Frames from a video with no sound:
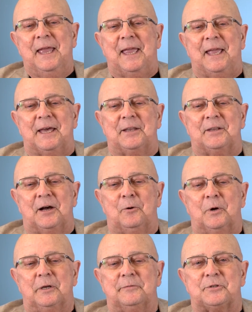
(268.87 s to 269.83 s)
and uh,
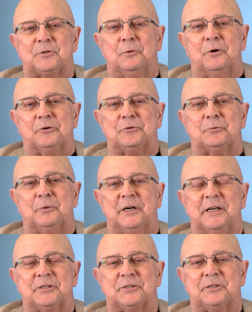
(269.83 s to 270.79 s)
one of his quotes
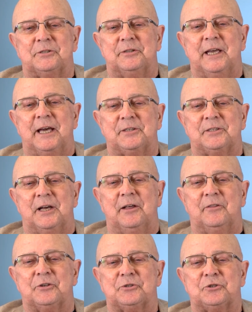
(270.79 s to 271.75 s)
was that
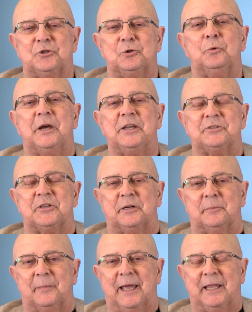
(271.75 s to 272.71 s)
uh, there's two ways
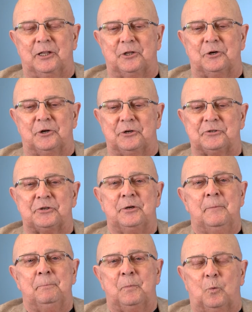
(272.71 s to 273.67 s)
that a man learns.
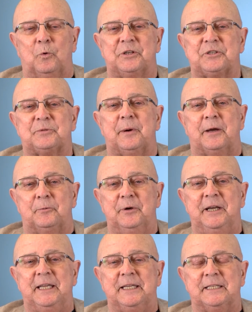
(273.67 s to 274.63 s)
One is by
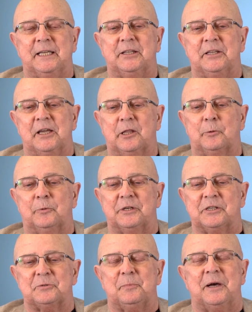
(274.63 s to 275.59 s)
reading, and the other
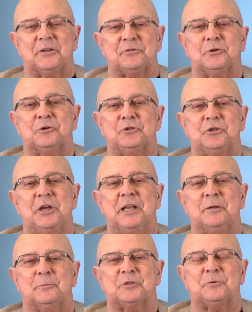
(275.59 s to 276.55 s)
one is by
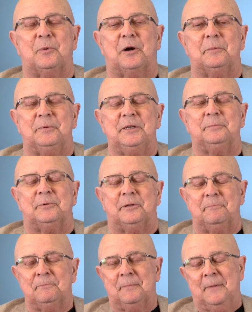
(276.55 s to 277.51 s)
associating with smart
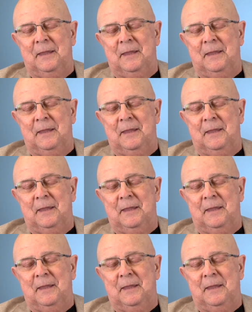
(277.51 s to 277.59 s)
people.